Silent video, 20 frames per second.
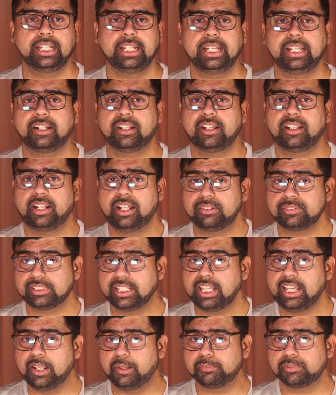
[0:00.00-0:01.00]
It allows
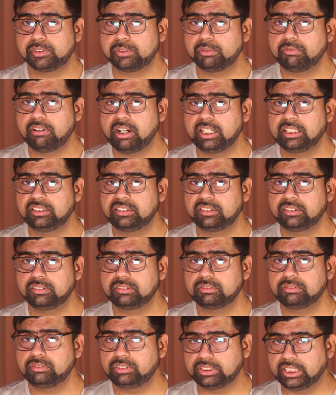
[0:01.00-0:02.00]
games to run
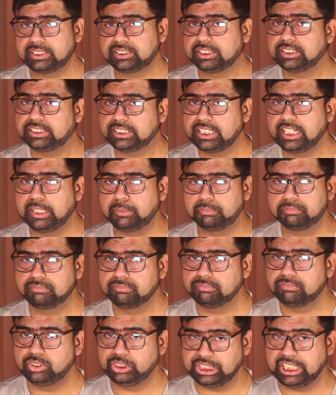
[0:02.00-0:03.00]
just in time,
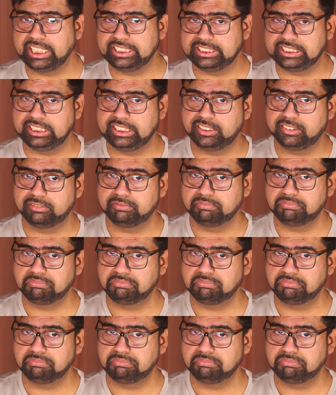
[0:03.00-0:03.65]
JIT,